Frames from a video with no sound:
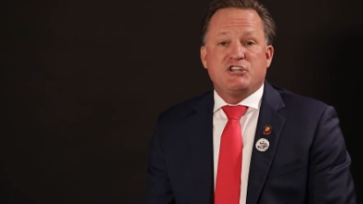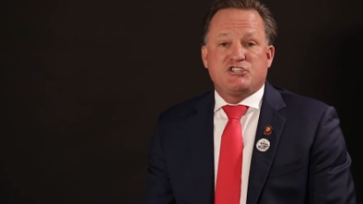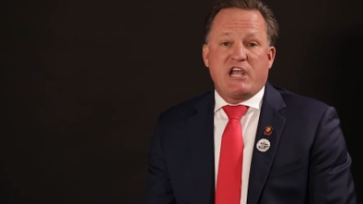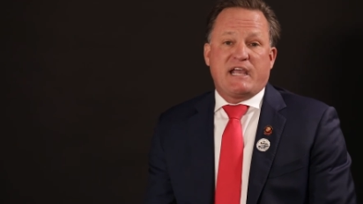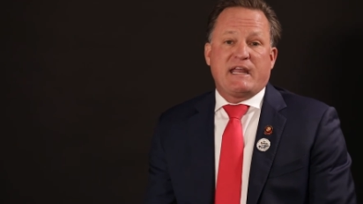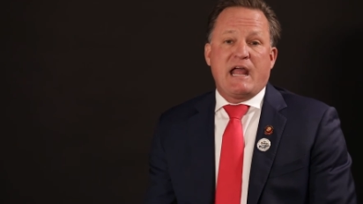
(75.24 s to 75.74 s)

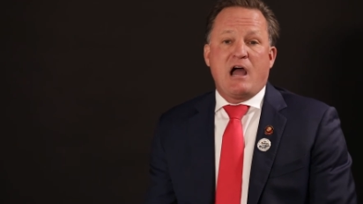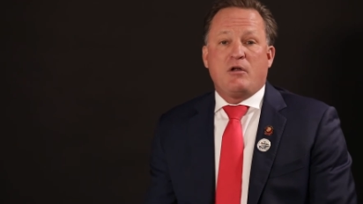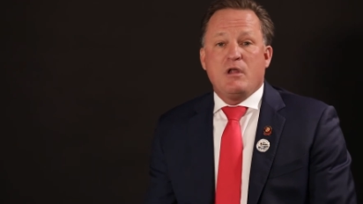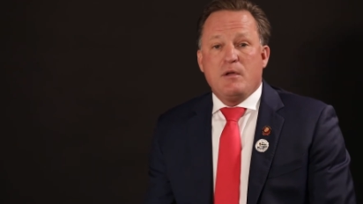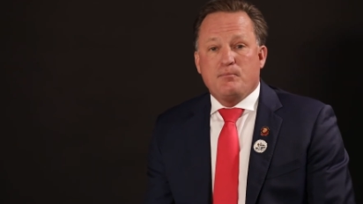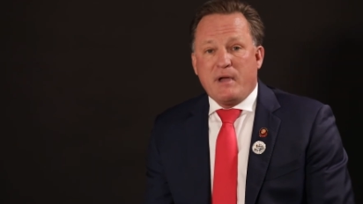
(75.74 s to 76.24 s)
check it
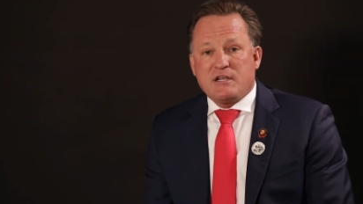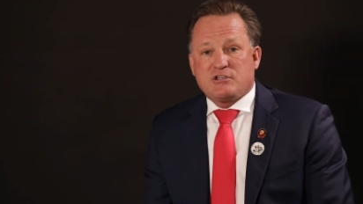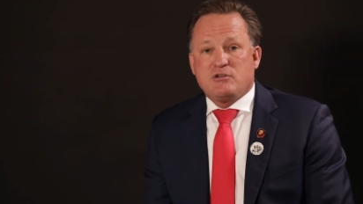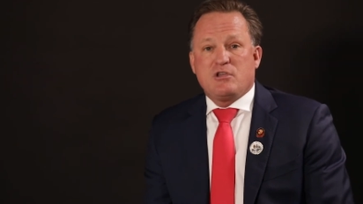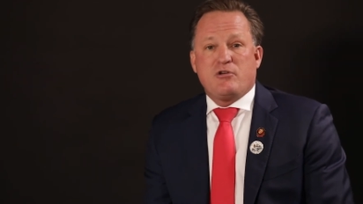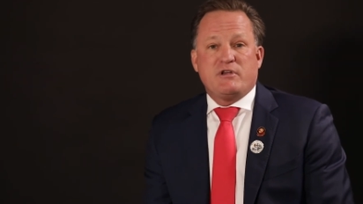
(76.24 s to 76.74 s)
out, make
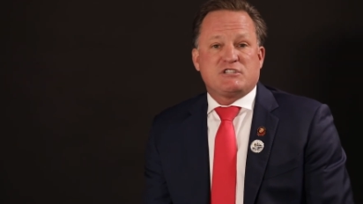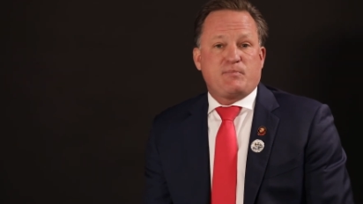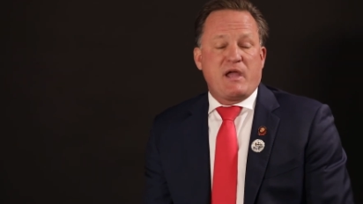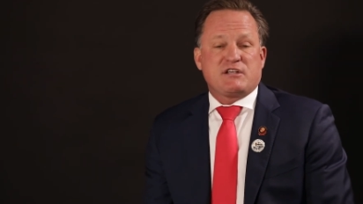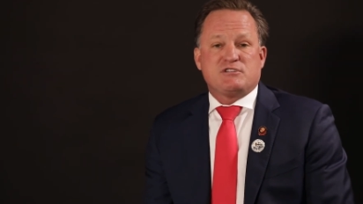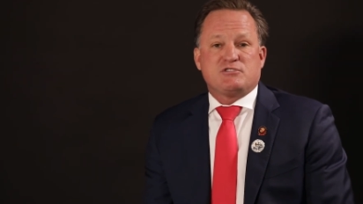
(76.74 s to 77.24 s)
sure your
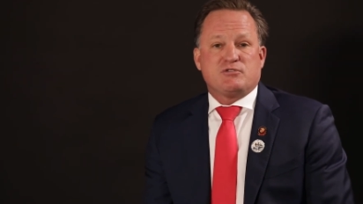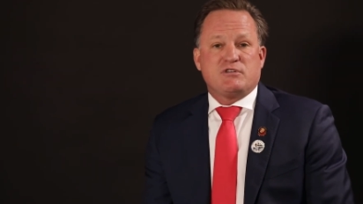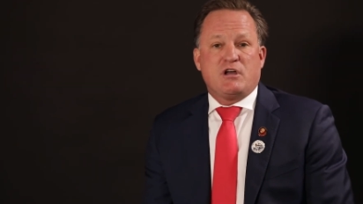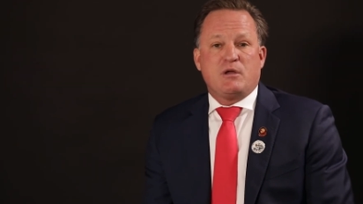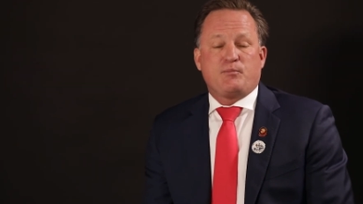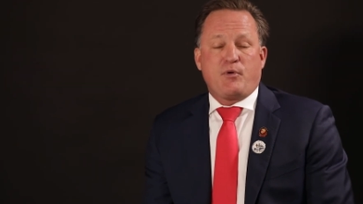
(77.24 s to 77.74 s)
inspections are
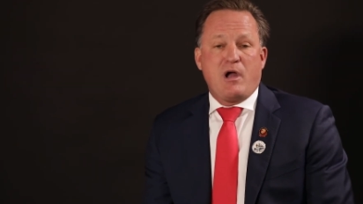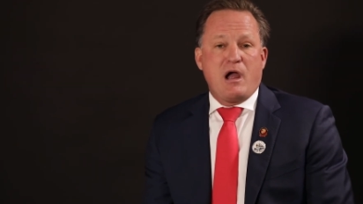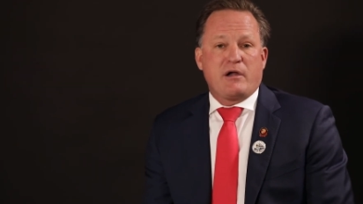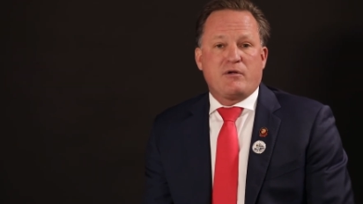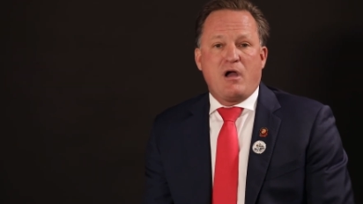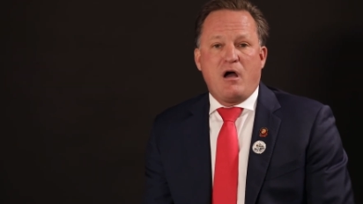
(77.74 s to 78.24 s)
done
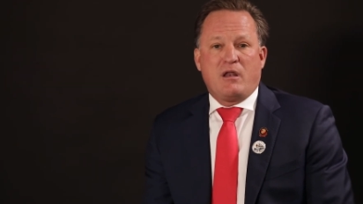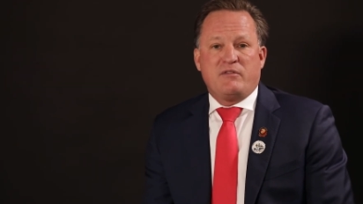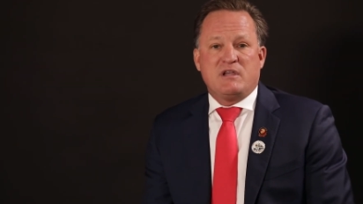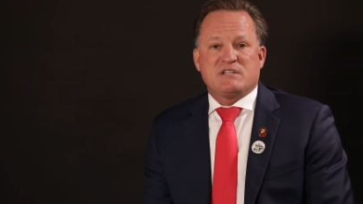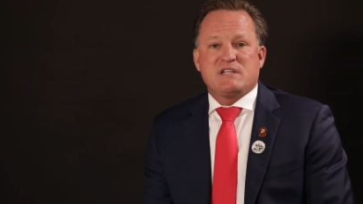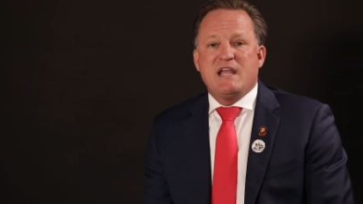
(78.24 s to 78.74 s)
prior to all of
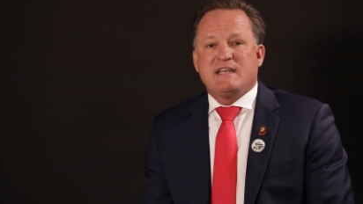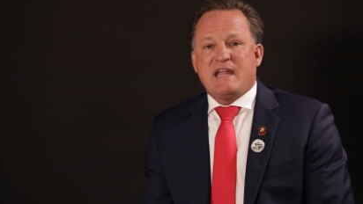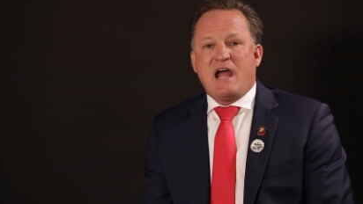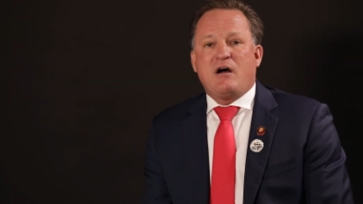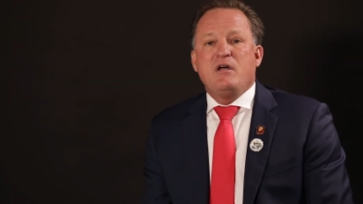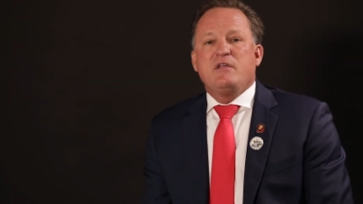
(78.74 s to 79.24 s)
this.
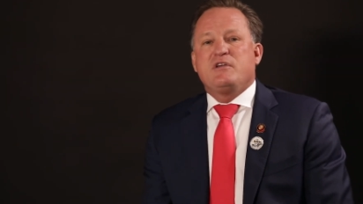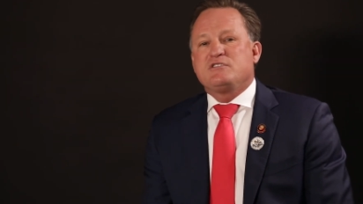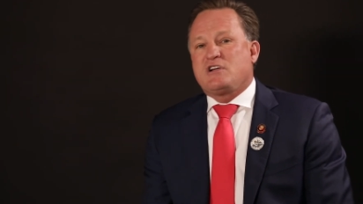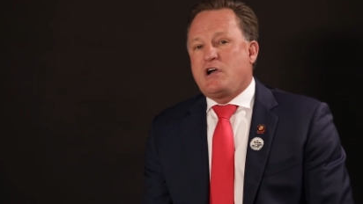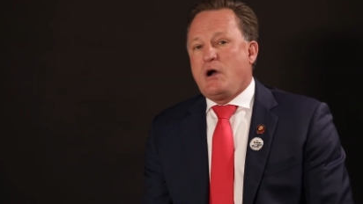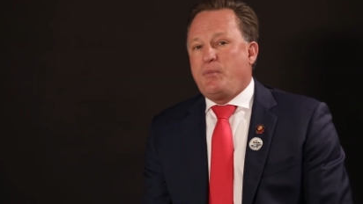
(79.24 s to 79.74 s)
Now,
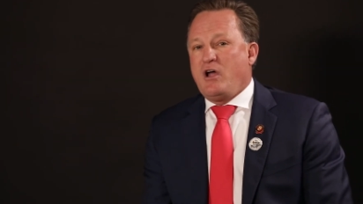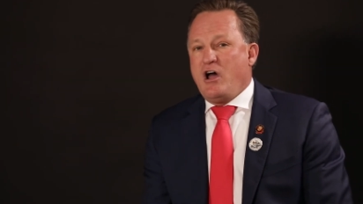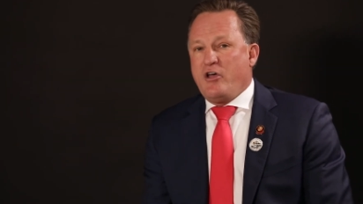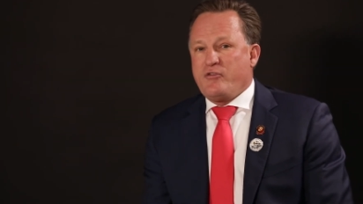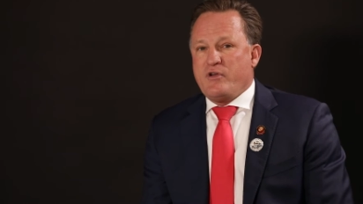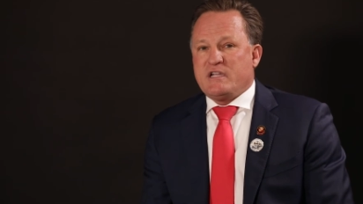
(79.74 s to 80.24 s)
there's a couple of
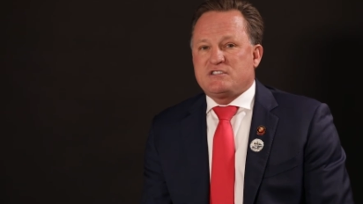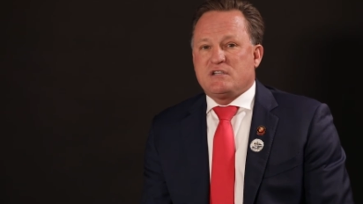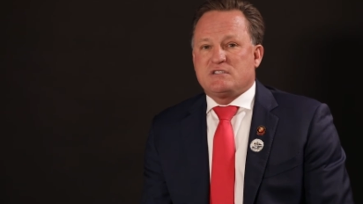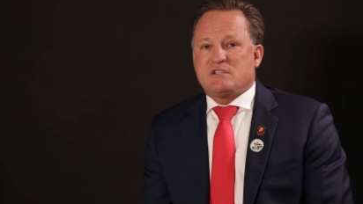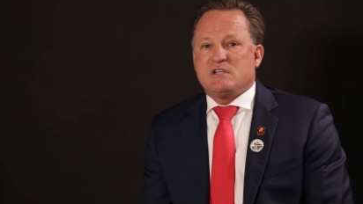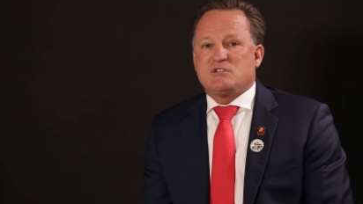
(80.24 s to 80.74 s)
other
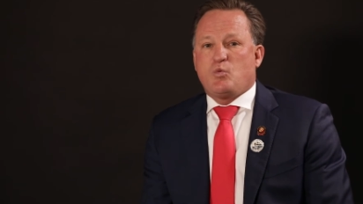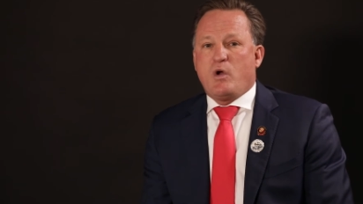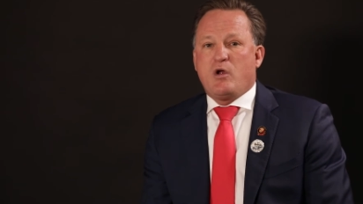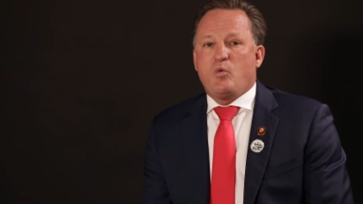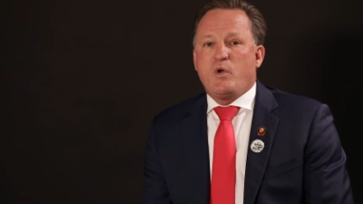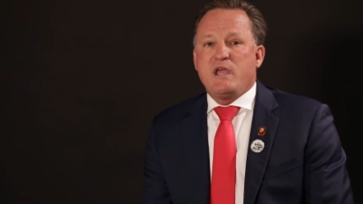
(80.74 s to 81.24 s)
instances
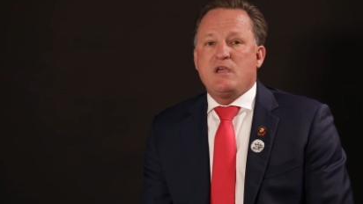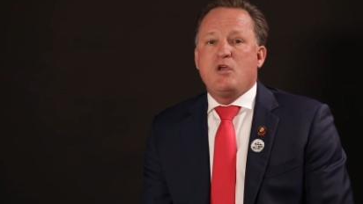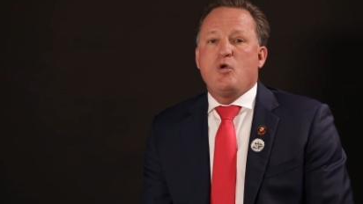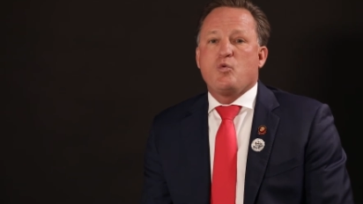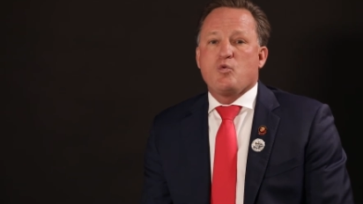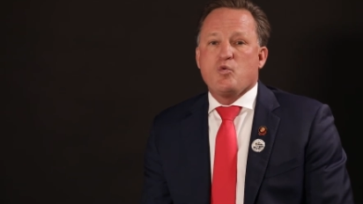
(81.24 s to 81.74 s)
where we
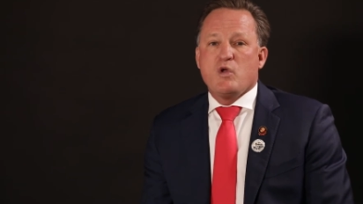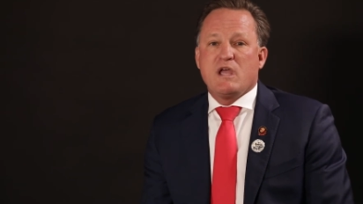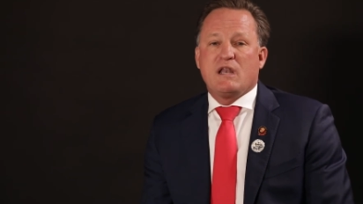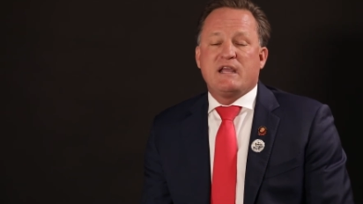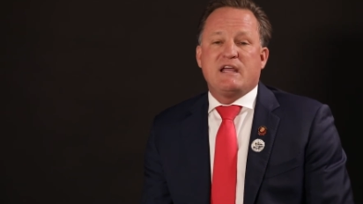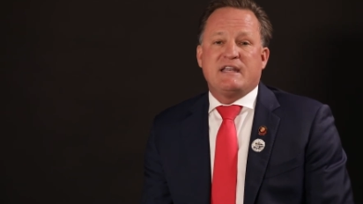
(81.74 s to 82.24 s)

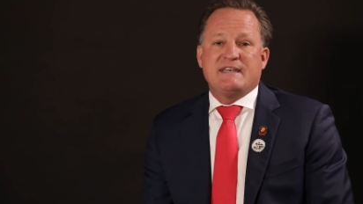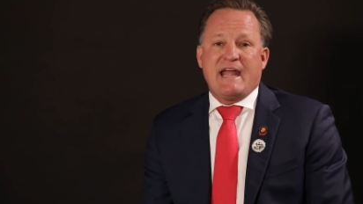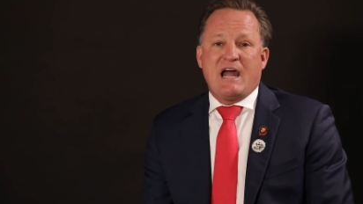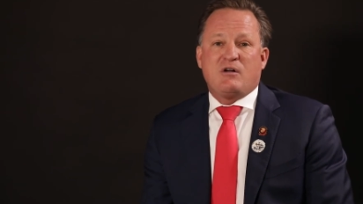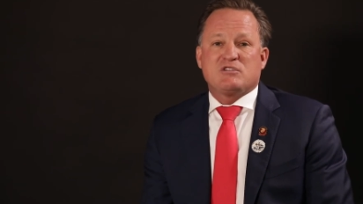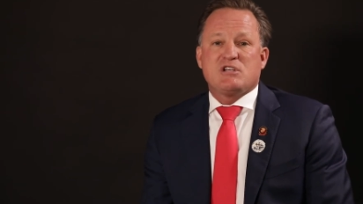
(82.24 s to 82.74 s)
really
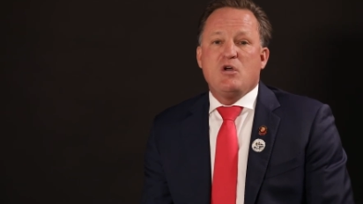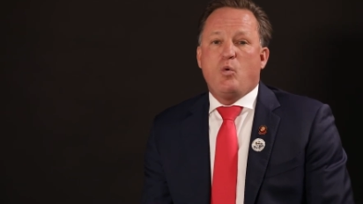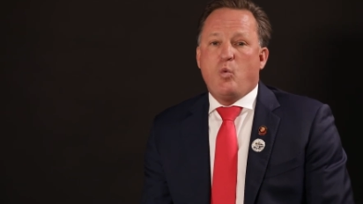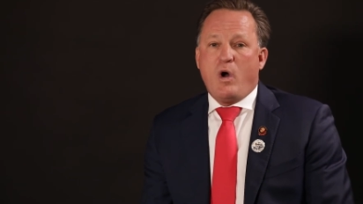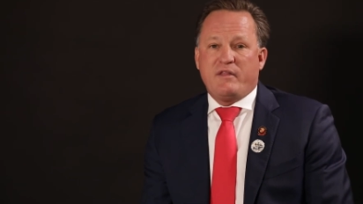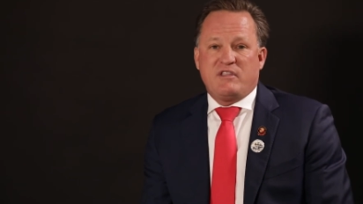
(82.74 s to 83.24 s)
announce
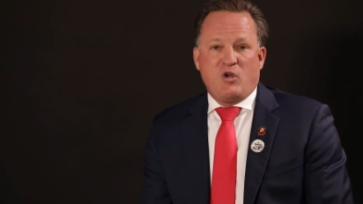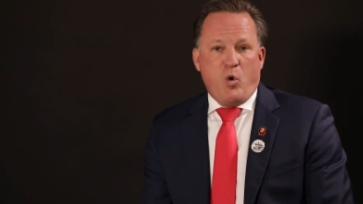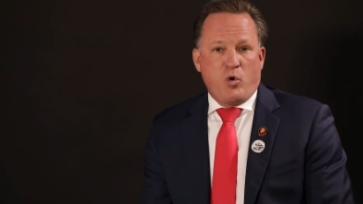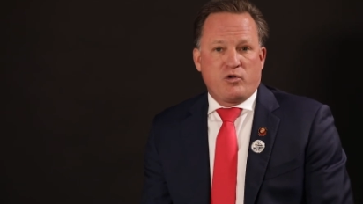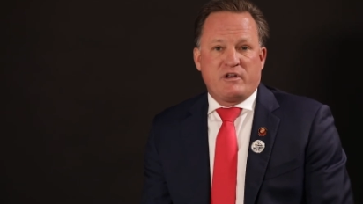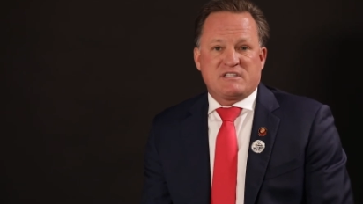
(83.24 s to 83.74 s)
what the
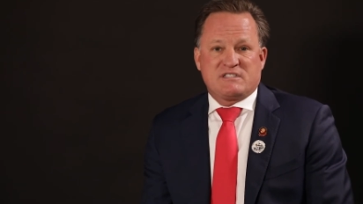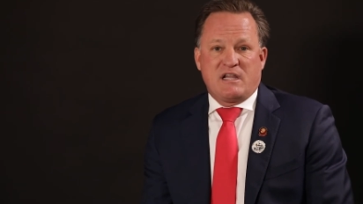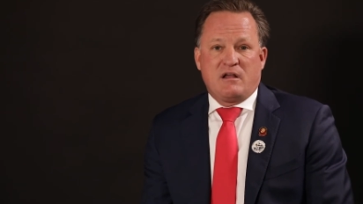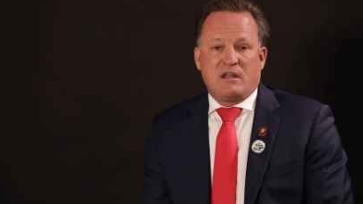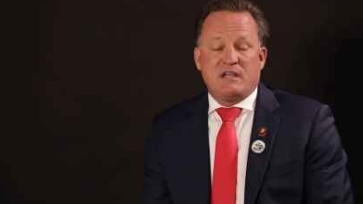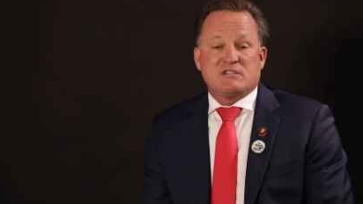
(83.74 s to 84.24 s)
order of
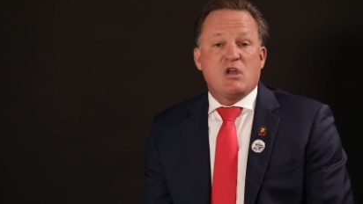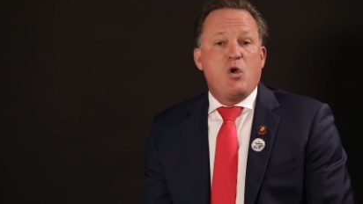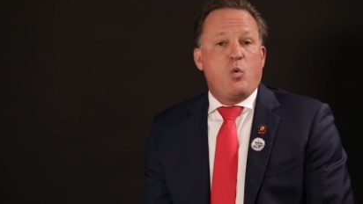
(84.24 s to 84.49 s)
sale is.